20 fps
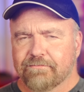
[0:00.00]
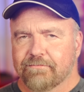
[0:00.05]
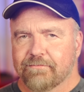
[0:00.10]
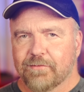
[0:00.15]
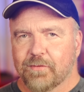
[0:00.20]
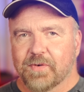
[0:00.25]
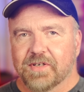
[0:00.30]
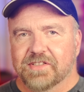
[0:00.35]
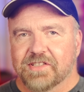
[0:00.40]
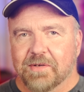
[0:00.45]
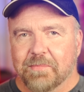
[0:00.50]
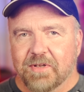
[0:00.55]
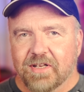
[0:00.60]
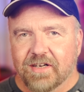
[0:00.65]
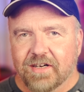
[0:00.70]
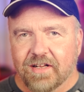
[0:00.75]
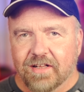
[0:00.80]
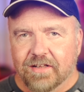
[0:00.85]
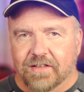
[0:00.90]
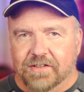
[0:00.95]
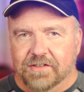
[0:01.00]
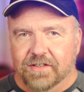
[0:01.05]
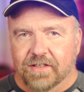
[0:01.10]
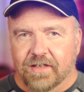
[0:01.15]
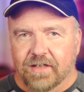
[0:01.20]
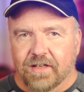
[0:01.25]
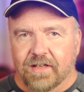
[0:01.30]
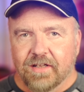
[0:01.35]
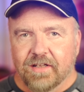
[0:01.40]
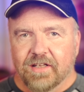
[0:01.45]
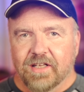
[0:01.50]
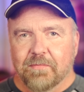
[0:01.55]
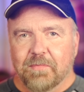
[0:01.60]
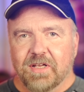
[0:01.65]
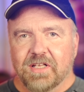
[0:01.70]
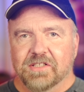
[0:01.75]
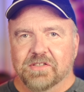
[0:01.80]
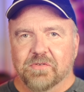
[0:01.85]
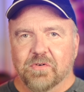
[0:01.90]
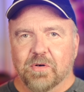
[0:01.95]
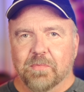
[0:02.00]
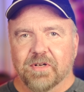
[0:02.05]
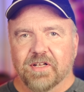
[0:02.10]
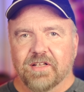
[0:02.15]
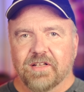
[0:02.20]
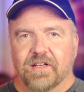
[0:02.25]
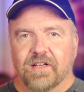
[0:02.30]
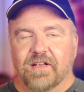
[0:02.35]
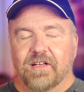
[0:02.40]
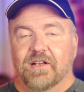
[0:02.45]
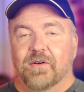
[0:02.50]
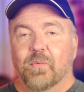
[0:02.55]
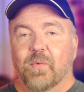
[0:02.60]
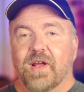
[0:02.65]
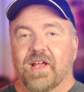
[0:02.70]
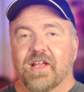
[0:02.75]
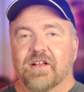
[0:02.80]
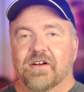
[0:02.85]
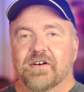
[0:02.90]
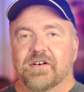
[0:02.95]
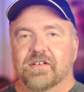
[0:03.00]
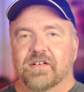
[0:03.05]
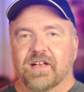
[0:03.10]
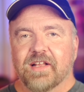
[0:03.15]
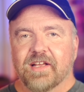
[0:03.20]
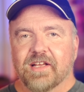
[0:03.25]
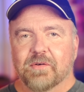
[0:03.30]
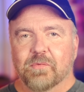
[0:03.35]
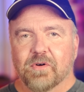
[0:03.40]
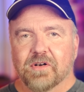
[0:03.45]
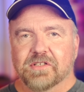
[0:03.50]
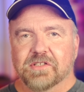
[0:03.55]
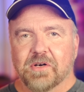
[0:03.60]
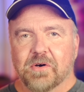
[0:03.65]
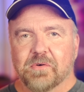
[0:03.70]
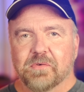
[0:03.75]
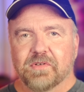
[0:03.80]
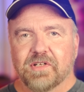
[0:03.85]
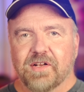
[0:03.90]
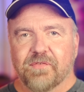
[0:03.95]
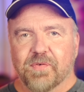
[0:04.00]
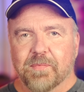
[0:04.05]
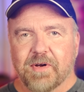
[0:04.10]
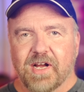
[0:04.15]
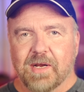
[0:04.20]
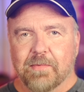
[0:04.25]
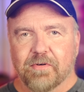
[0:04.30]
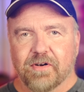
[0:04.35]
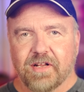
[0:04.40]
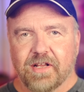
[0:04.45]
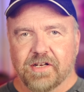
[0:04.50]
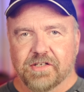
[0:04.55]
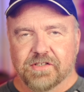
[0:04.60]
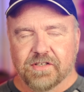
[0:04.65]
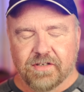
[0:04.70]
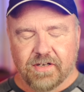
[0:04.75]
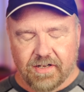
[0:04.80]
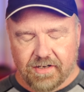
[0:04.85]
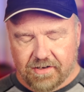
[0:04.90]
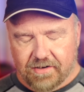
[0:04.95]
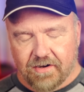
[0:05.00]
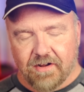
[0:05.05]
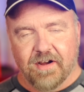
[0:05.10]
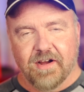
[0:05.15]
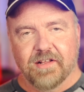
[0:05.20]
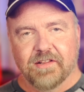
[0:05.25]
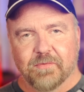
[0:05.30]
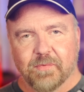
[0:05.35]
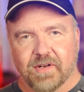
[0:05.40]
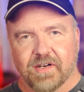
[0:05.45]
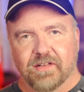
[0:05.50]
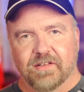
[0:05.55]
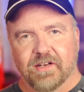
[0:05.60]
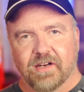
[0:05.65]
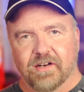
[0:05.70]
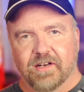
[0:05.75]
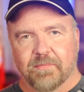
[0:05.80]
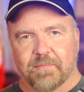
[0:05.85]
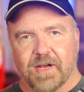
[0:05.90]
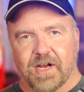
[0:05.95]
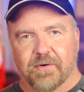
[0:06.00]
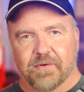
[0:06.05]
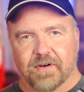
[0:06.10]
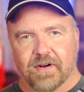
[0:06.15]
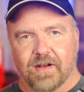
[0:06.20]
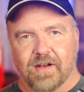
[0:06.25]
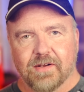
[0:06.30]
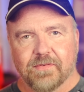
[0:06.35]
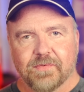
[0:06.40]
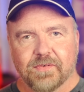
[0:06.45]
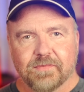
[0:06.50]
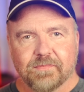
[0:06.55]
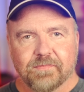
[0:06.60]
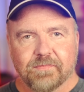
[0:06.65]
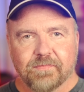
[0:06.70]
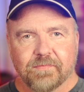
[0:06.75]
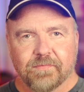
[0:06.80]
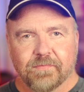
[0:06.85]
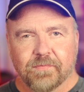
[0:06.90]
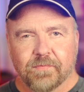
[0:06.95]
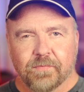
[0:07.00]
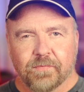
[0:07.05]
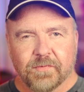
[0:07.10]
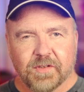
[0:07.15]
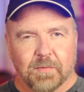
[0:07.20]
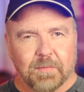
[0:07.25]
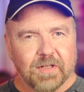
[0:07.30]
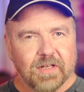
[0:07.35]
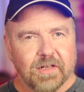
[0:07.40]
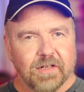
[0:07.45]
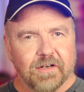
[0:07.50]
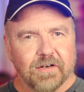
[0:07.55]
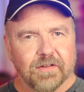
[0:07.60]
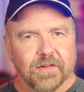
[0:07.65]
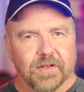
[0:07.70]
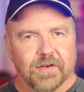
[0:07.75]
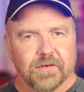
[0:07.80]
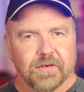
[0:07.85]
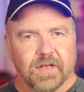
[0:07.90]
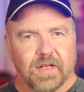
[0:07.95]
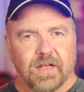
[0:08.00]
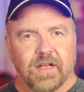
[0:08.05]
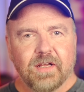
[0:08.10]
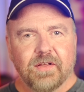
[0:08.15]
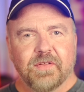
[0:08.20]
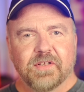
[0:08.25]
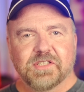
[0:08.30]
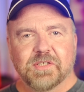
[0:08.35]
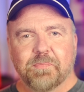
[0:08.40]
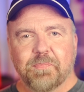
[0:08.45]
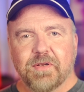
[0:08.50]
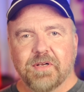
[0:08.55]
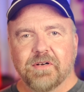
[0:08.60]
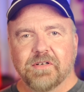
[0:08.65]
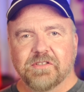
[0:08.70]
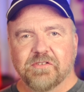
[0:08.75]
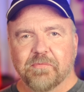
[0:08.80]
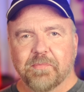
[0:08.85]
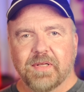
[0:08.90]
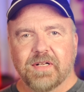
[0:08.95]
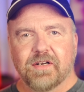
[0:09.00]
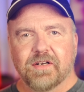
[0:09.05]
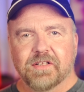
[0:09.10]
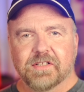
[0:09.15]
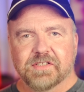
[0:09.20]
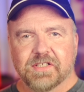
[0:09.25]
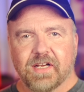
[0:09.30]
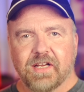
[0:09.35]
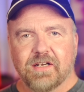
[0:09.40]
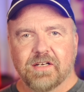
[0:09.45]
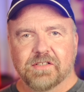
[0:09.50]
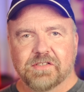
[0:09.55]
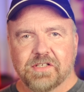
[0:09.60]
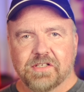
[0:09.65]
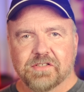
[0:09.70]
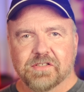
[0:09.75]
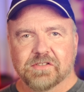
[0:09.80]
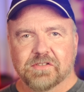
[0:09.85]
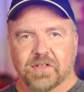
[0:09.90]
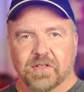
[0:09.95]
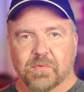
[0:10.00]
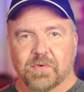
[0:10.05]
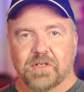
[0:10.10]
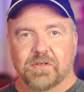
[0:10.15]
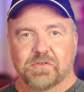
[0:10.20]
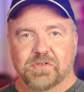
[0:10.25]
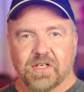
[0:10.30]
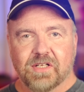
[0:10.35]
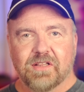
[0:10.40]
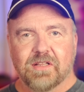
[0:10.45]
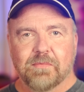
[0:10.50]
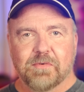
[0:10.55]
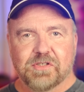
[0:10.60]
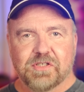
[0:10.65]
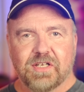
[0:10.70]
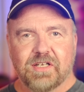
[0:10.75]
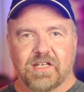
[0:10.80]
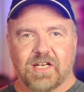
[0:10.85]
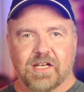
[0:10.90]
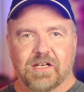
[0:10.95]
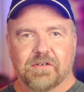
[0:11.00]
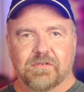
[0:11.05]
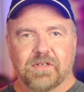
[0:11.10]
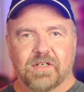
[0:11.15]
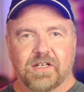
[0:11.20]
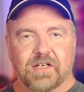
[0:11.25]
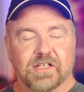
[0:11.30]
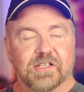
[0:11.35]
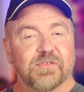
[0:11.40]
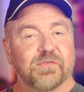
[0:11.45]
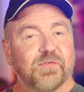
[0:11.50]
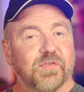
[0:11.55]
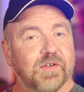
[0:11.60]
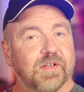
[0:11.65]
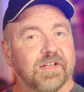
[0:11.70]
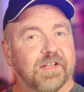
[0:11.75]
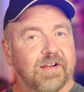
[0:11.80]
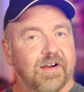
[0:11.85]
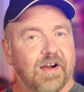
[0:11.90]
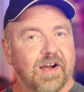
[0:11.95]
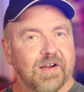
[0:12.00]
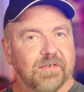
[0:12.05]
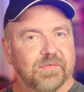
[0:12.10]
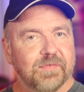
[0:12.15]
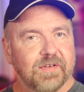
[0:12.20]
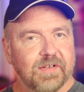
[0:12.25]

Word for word: What does that mean in English? It means normally Wake-on-LAN works only from hibernation and not when entirely powered off. To be clear though, this appears to have been a design decision so that when you shut the machine down, it is fully off,